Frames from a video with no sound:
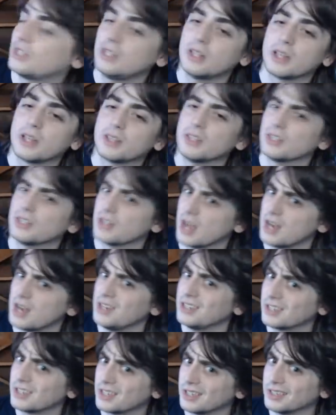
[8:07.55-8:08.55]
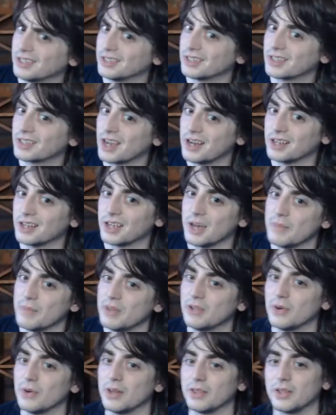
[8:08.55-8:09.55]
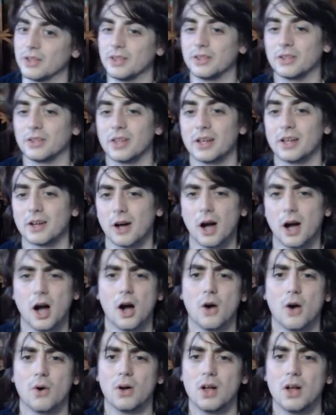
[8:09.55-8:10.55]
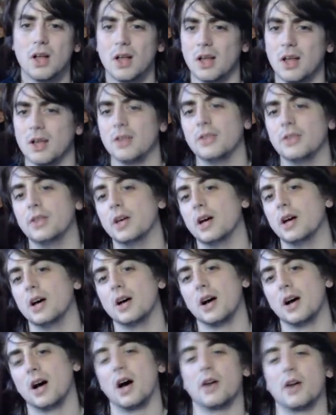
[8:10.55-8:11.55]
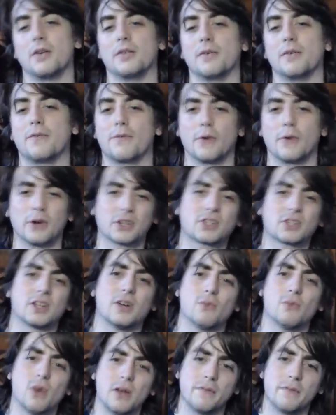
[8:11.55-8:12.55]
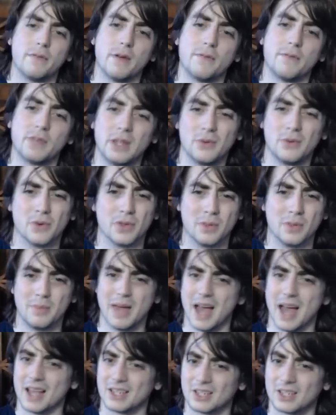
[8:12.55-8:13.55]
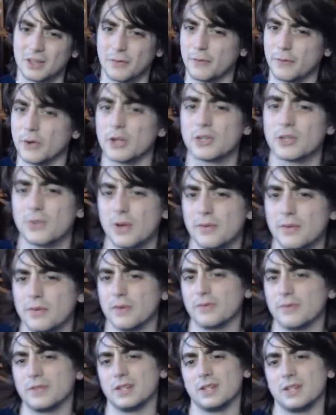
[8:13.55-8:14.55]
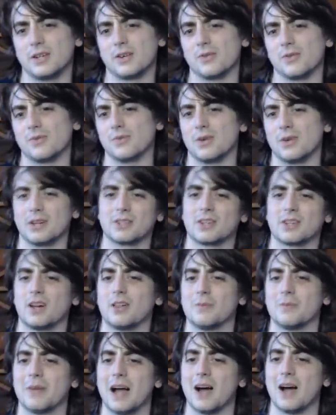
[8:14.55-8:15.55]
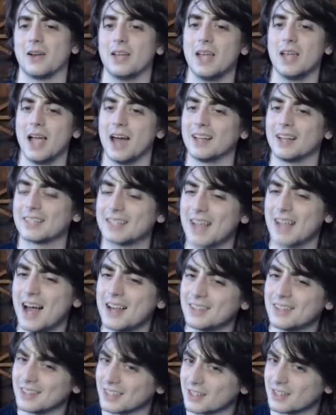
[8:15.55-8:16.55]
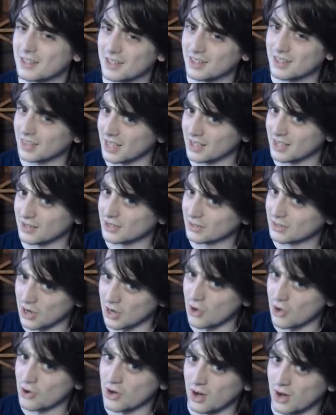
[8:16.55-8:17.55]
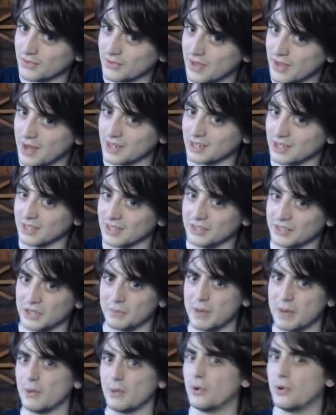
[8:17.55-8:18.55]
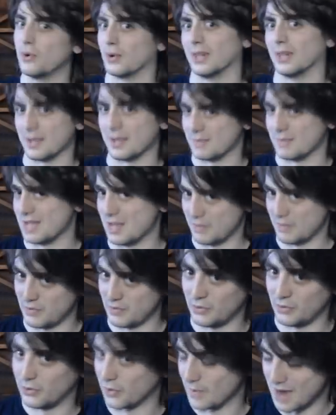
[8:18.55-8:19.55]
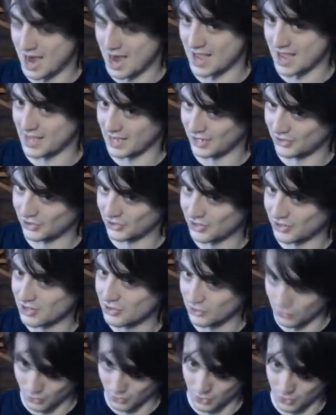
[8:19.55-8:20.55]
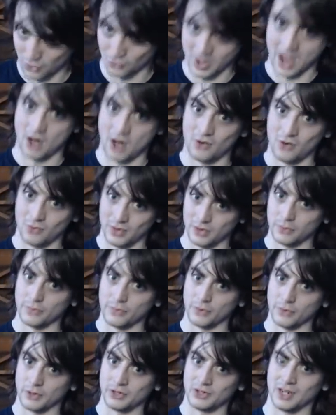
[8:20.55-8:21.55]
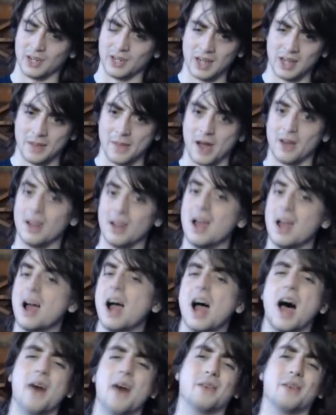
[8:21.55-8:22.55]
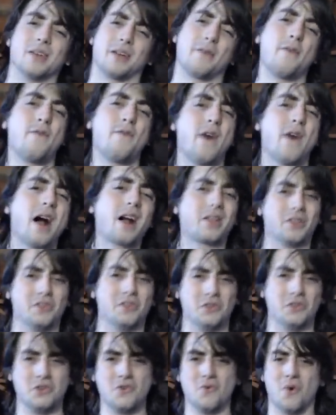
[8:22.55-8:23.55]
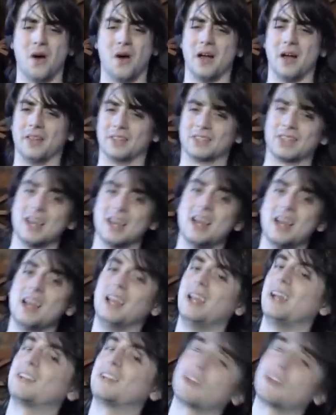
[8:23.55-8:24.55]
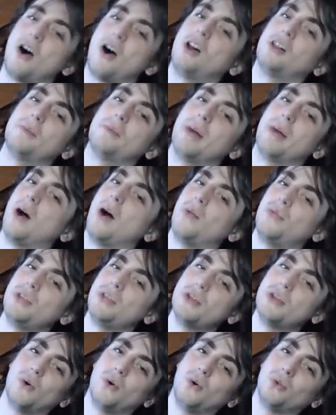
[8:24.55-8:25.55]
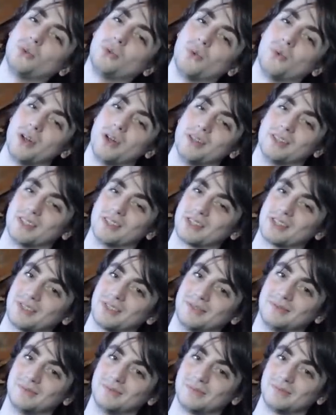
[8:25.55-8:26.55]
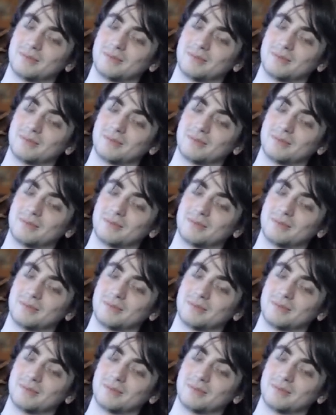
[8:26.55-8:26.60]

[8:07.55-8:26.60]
you see like these 90's kids kind of come into it, and they're like, oh, the first 150 were the best. The first 150 are what it's all about. And it's not just like so-called 90's kids. It's people who were like me, people who were my age, who were around when the first gen came out, and they're like, fuck the new ones. It's all about the old ones.